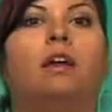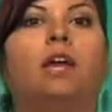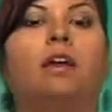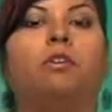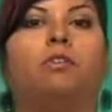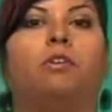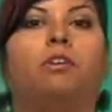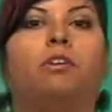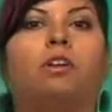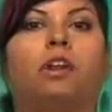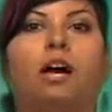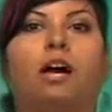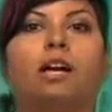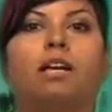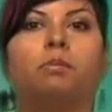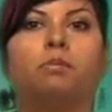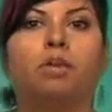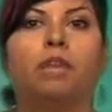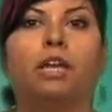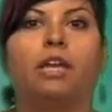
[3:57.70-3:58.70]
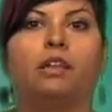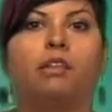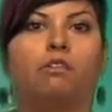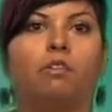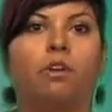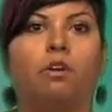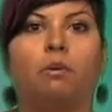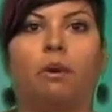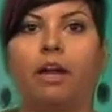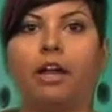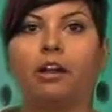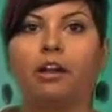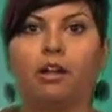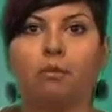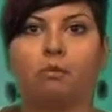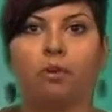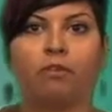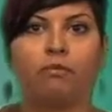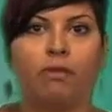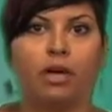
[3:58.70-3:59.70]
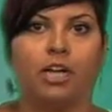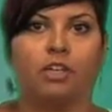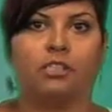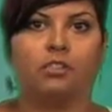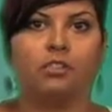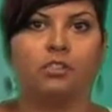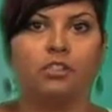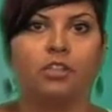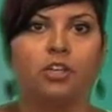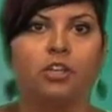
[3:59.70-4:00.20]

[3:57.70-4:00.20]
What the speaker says: If you do not complete the required number of modules,